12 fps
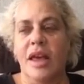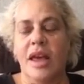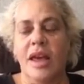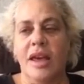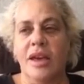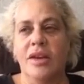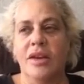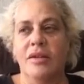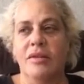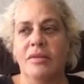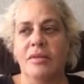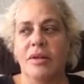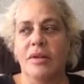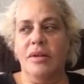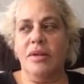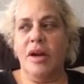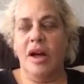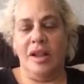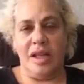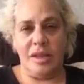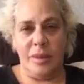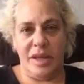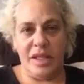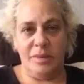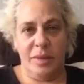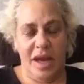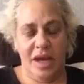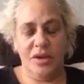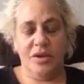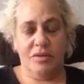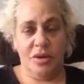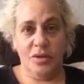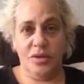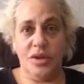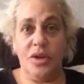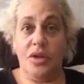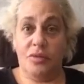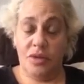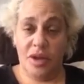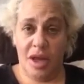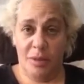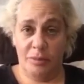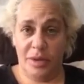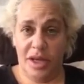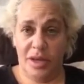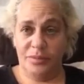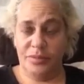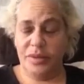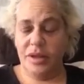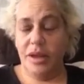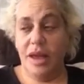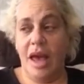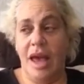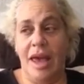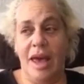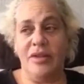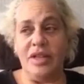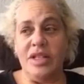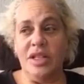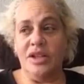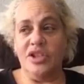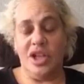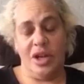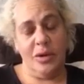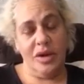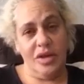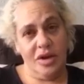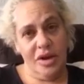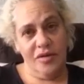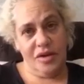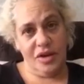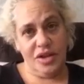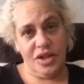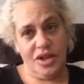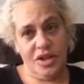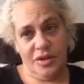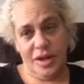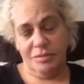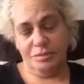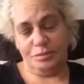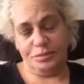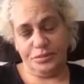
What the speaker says: a all expense paid cruise through the company. I have until January 31st to do it.